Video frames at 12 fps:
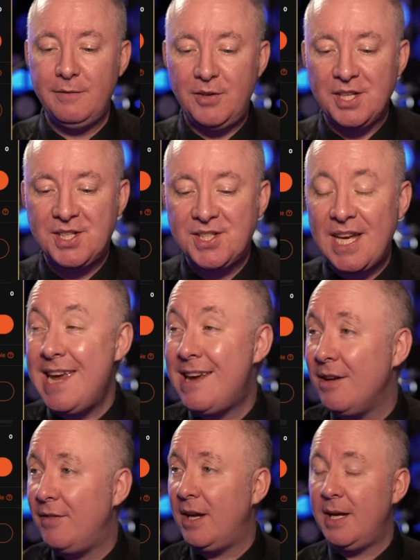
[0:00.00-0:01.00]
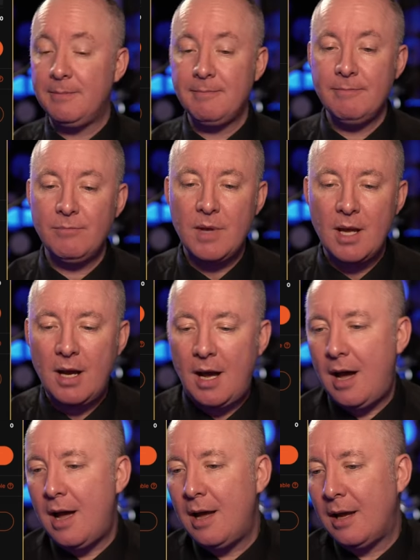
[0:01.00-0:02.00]
for the sake of it,
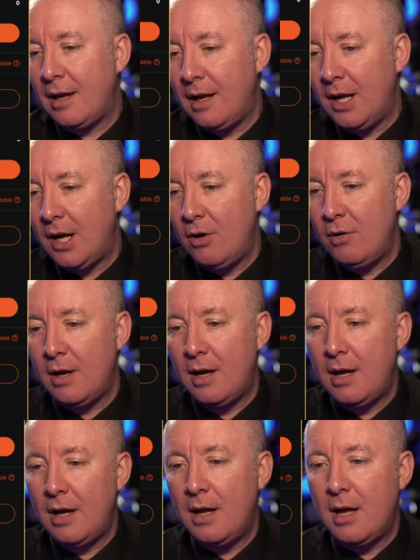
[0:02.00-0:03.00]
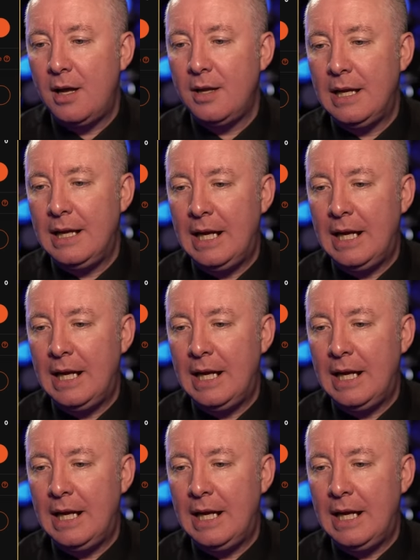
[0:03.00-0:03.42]
you know, uh, it,